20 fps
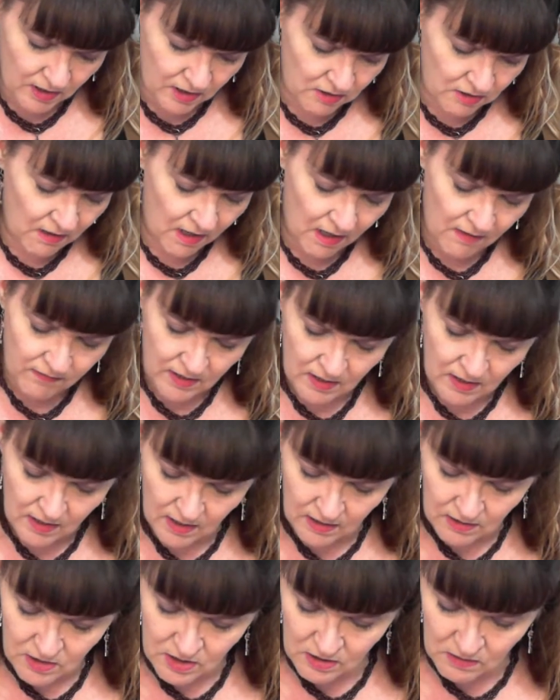that you have
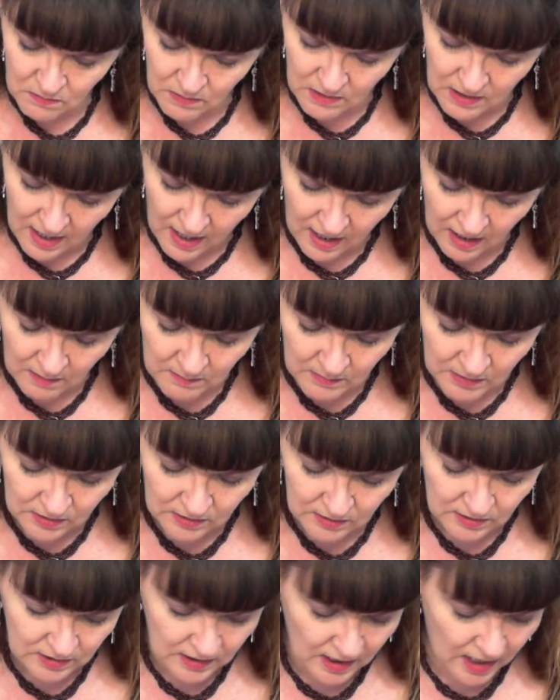connections with
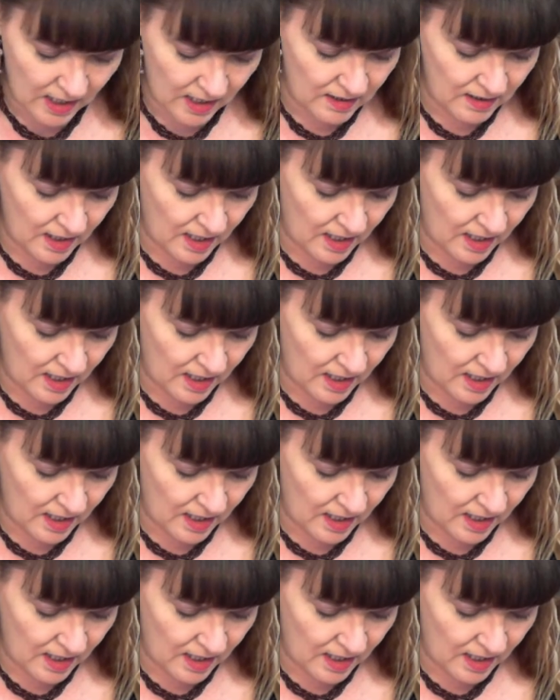animals and